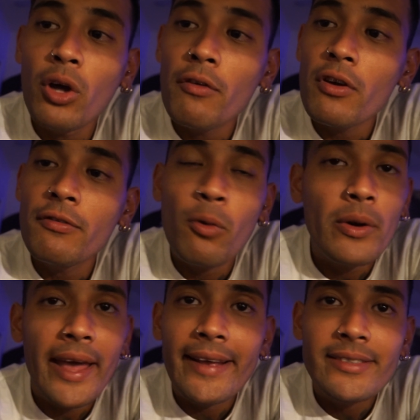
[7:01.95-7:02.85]
over in 4
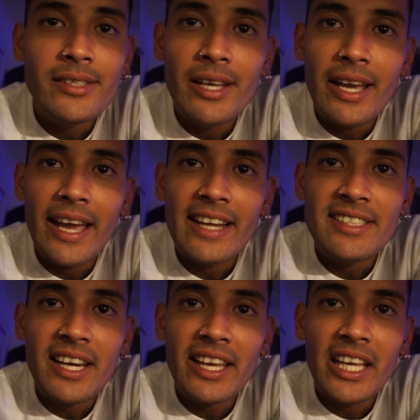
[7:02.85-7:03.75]
days, and it's
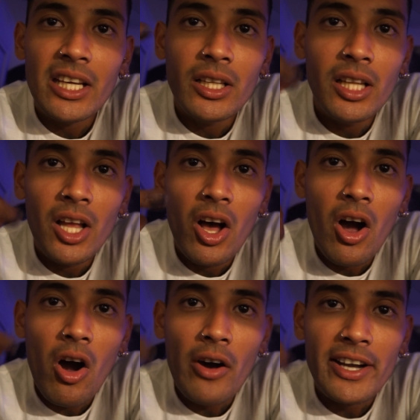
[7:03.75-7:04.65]
going to heal
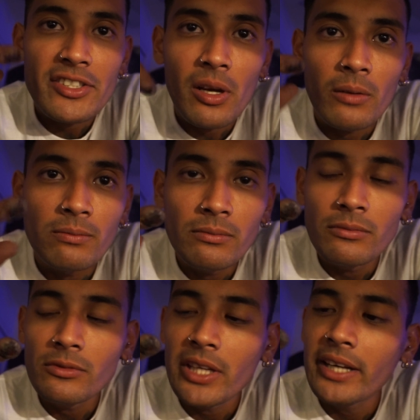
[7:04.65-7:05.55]
on its own,
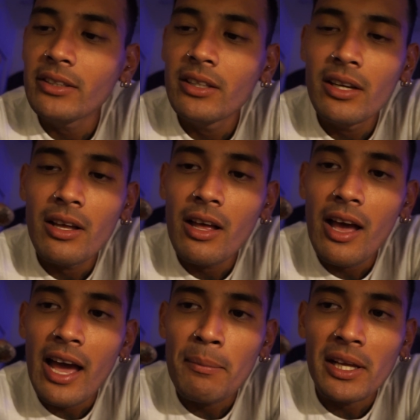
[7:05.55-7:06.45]
right?
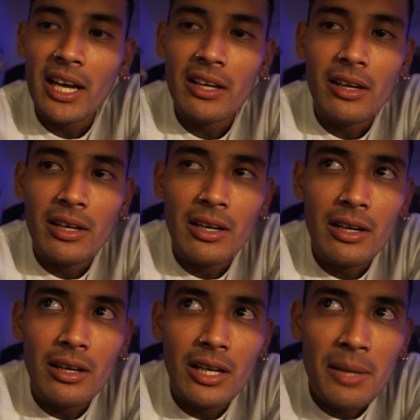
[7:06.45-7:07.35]
And I'm like,
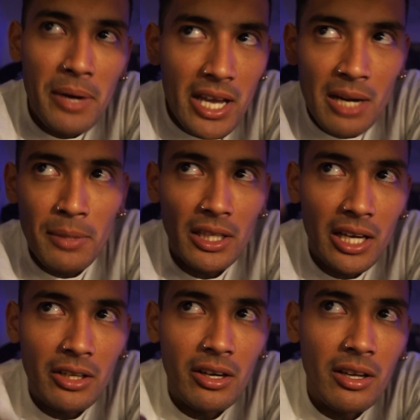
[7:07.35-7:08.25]
in my head, I'm like, I
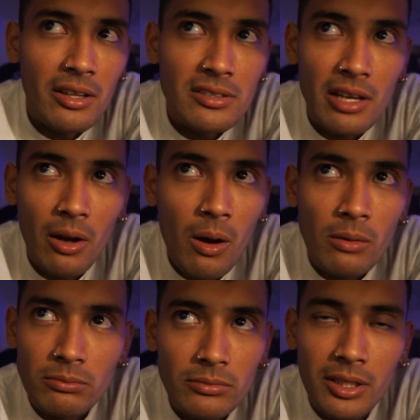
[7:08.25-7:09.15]
could have done this at home.
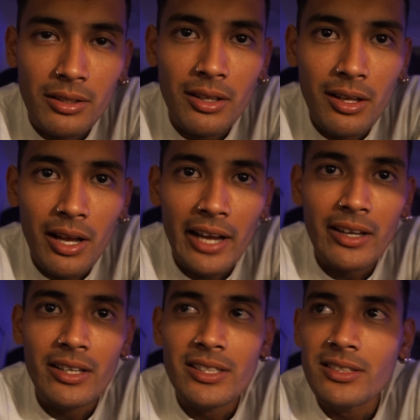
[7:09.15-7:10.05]
I
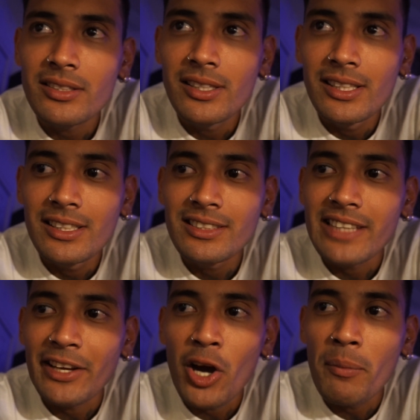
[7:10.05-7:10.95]
could have just
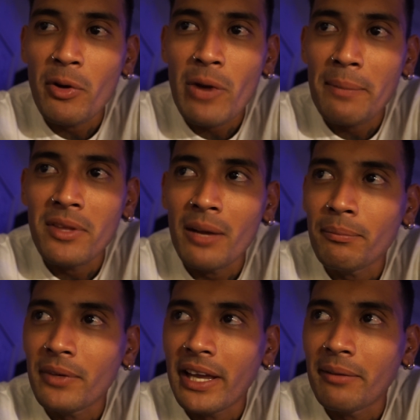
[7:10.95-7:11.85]
stayed home and wrapped it up
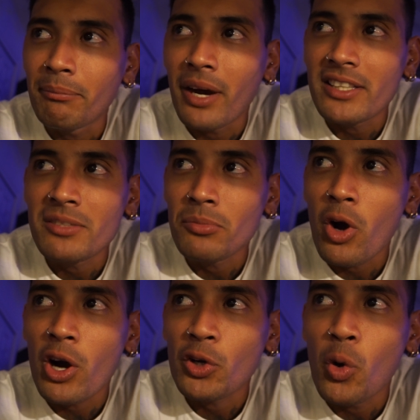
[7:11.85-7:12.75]
and bought some
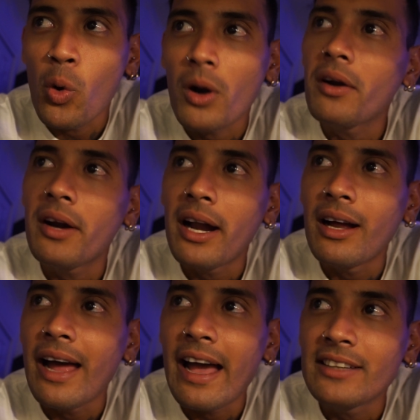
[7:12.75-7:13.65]
hardcore
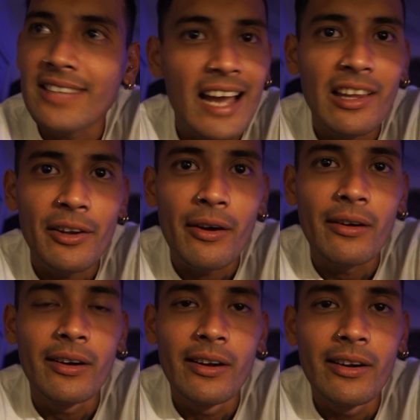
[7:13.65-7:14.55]
Tylenol,
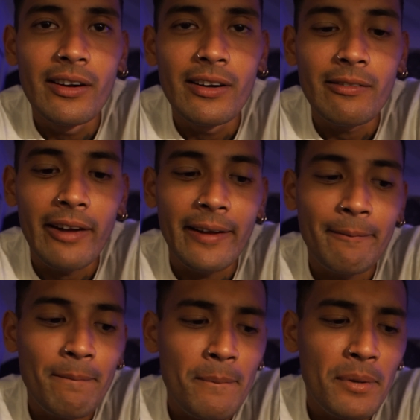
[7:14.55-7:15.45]
right?
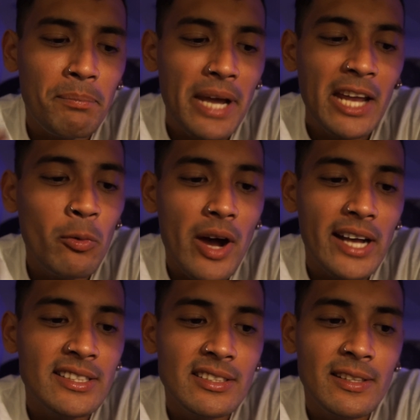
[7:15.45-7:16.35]
But
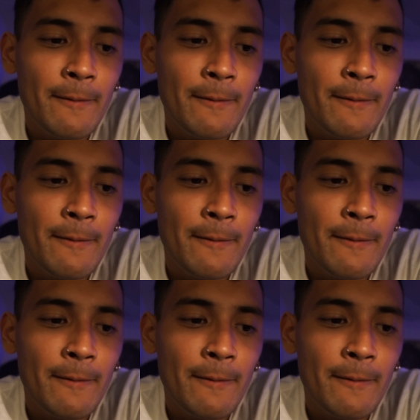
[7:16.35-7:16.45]
pain-wise,